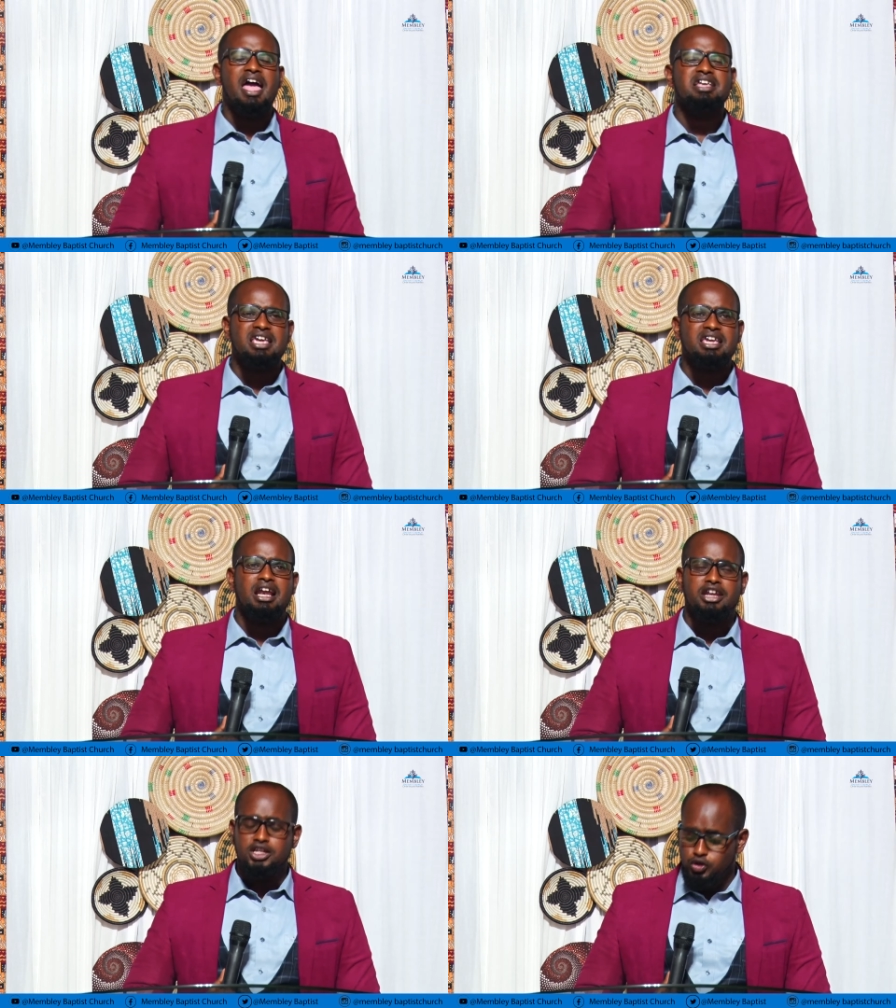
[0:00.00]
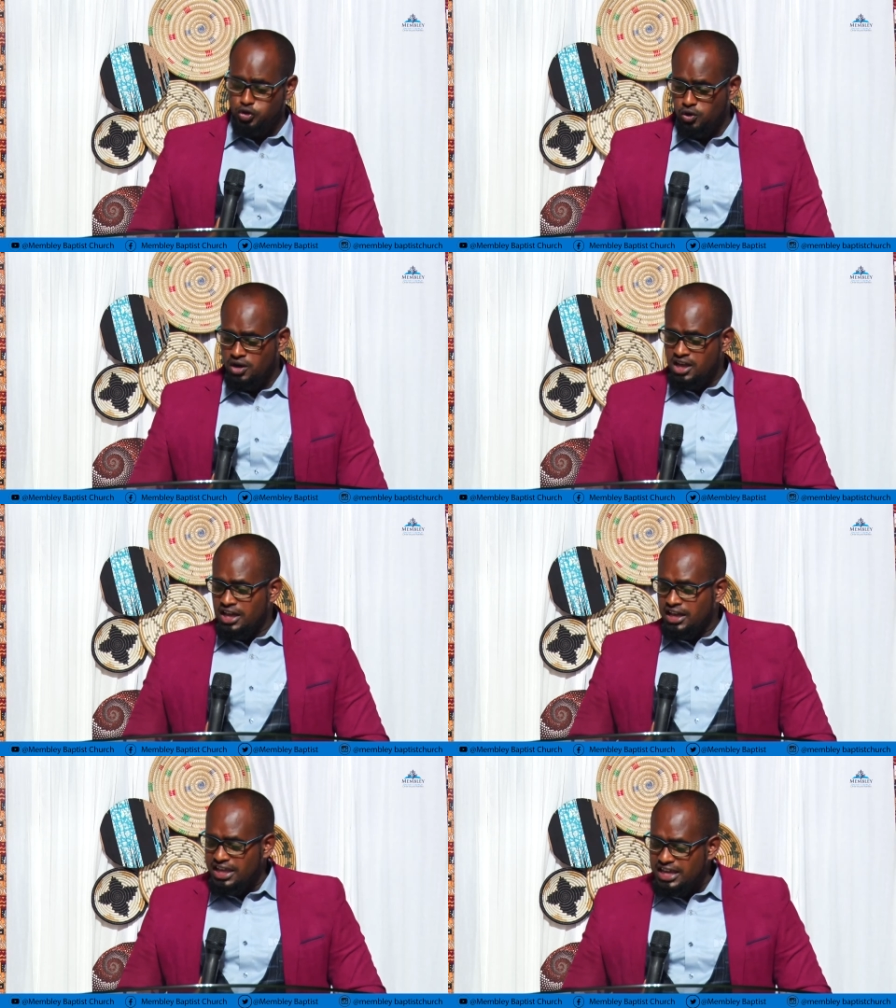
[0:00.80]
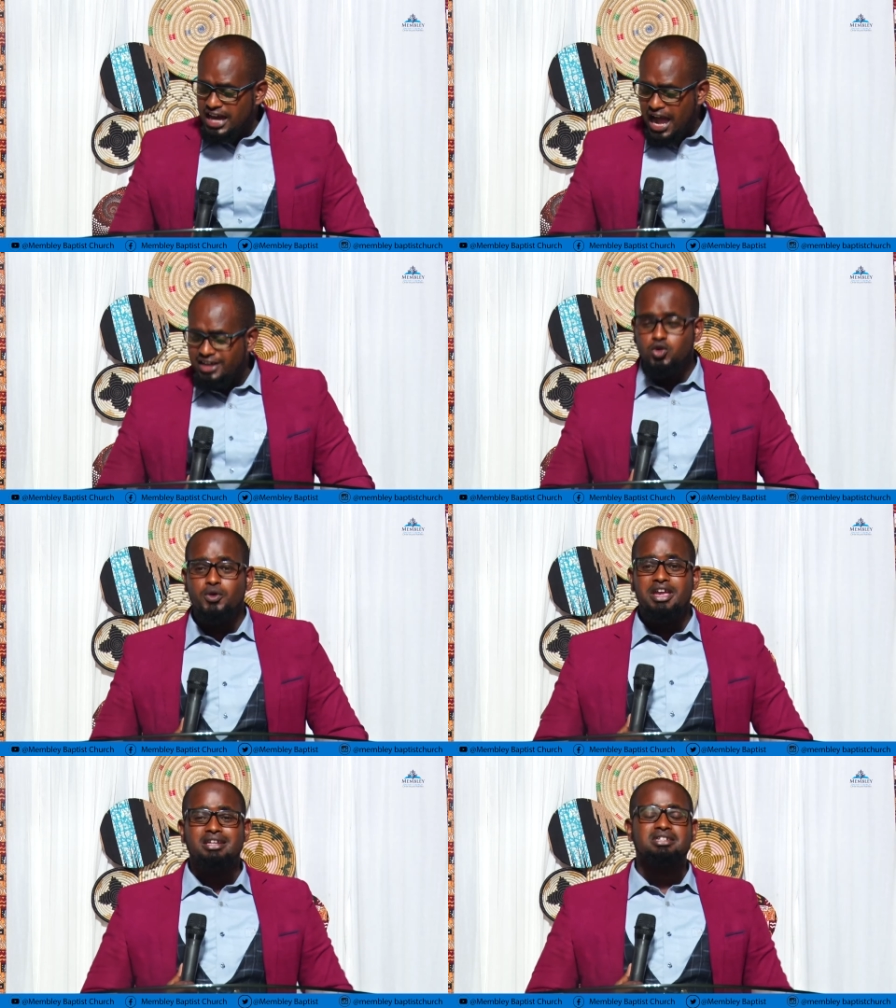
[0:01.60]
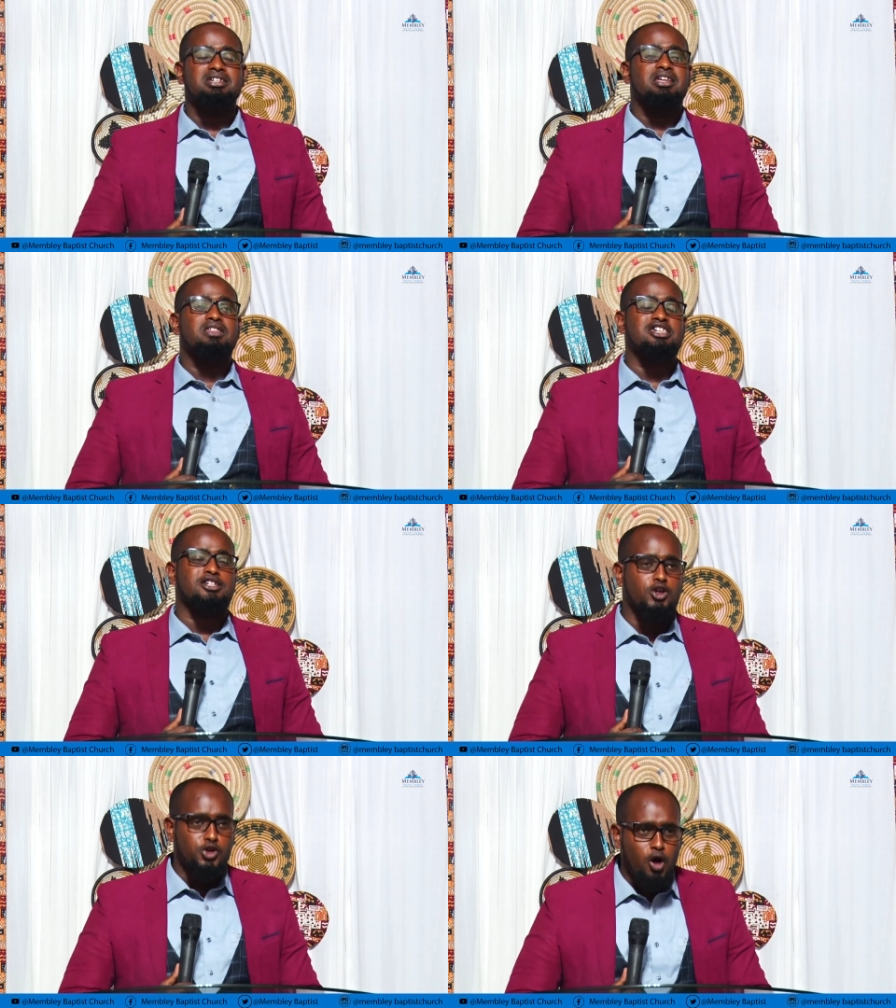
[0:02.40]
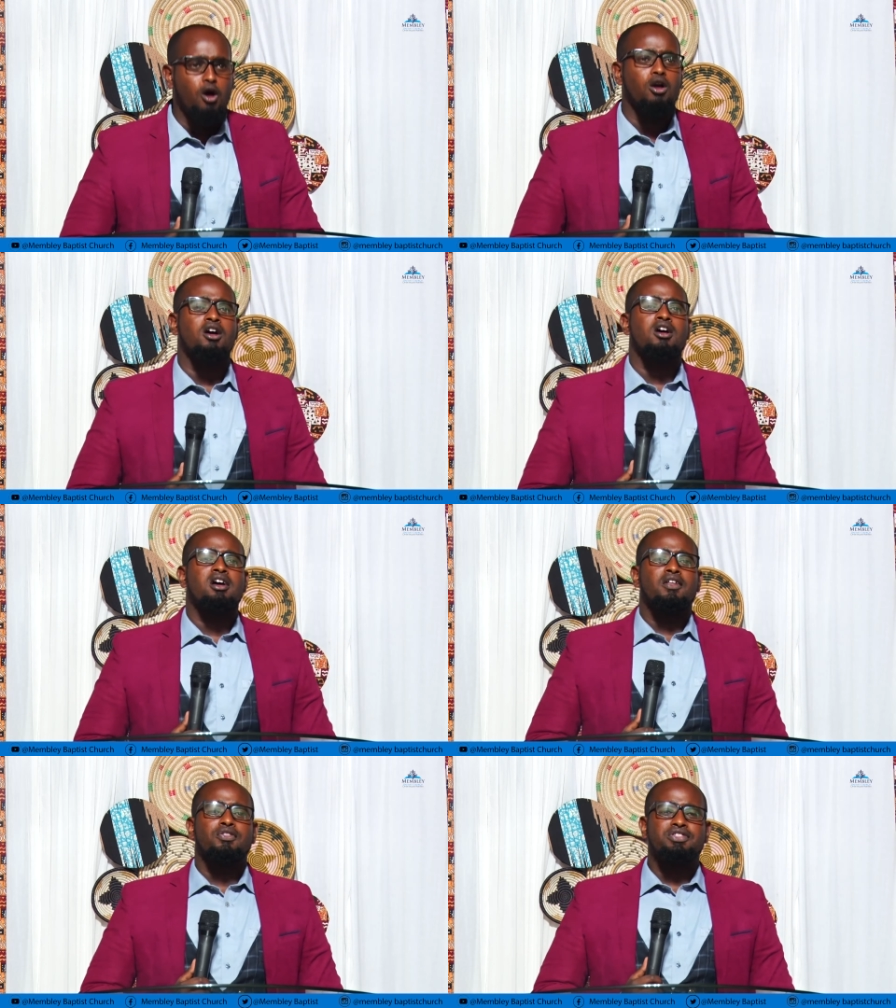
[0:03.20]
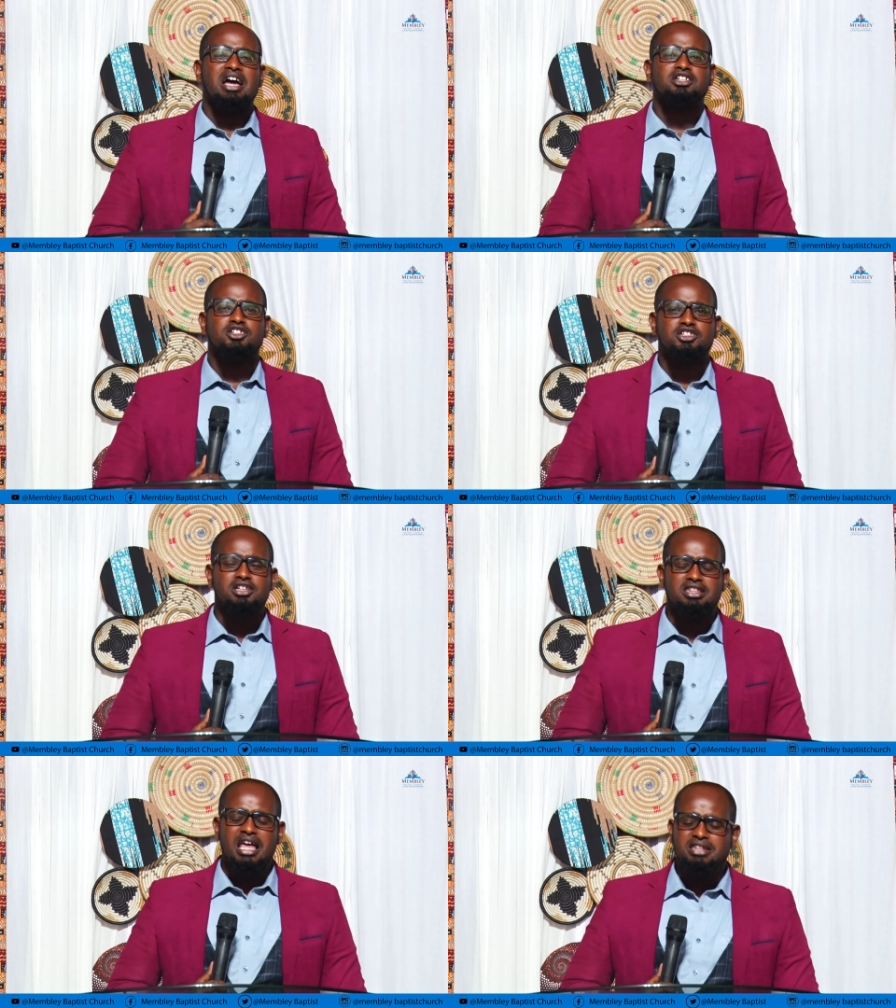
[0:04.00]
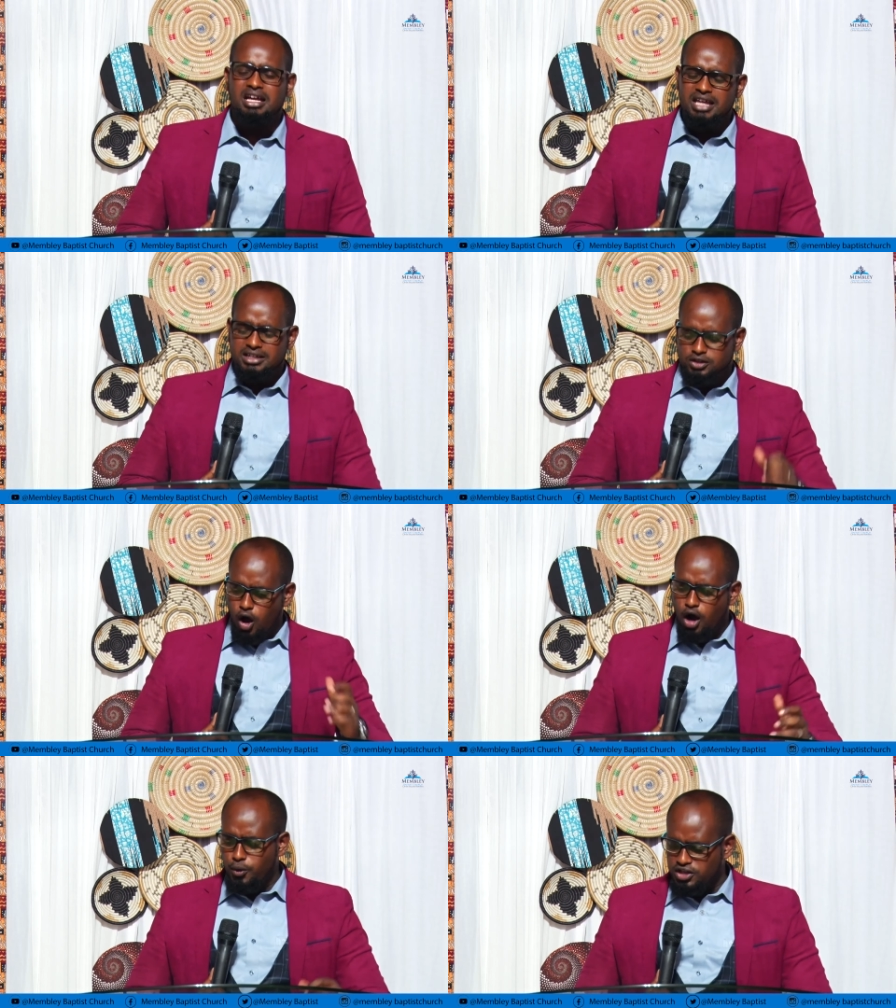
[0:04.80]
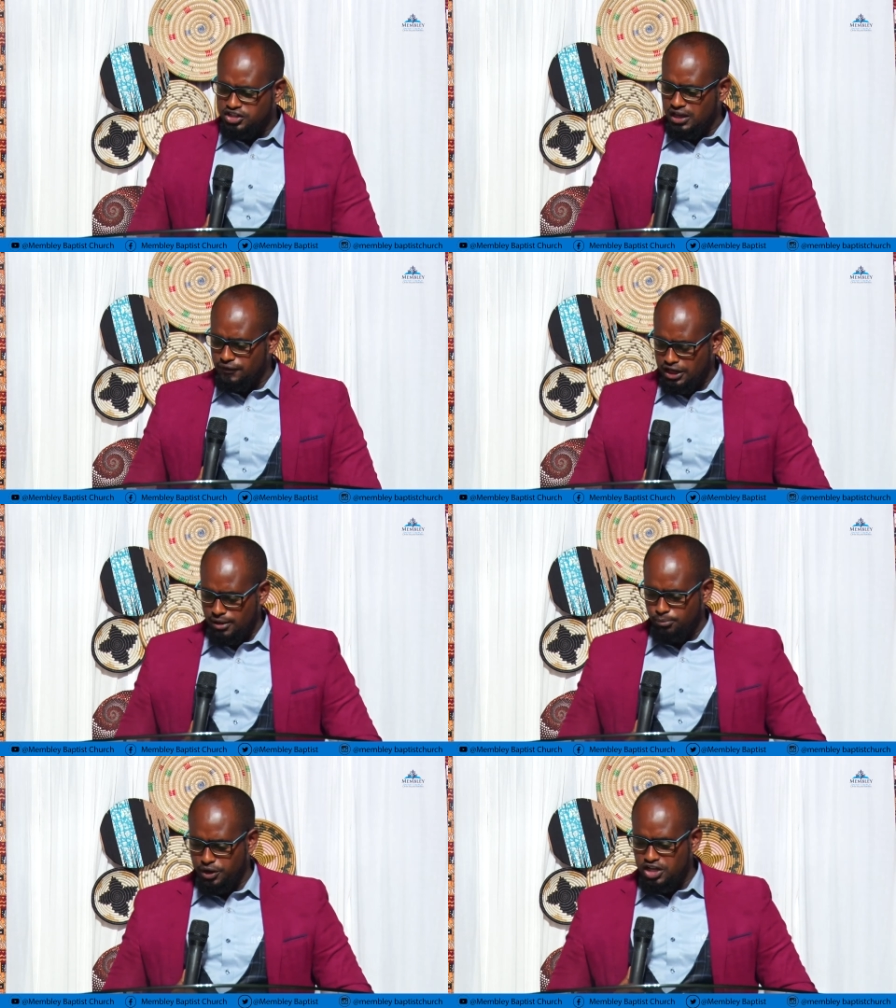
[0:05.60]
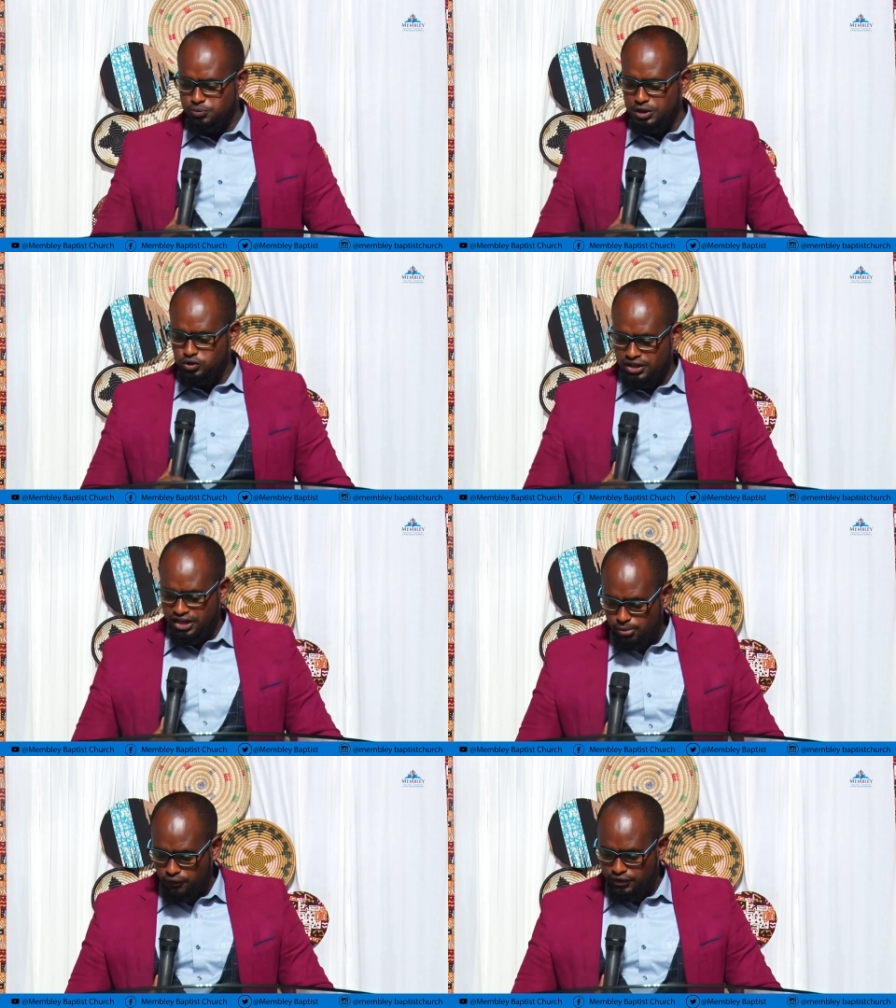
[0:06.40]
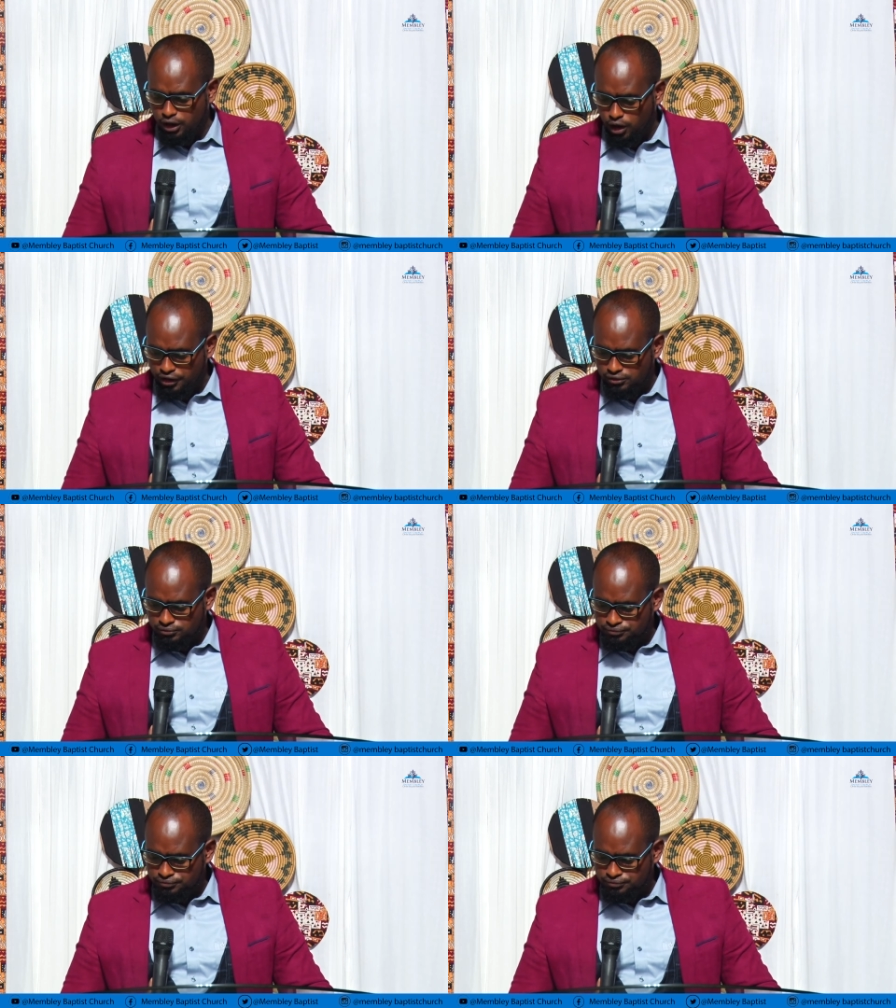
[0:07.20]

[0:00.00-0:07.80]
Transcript: Ezekiel need to do? He had to eat the scroll that God was giving him. Praise be to the name of the Lord.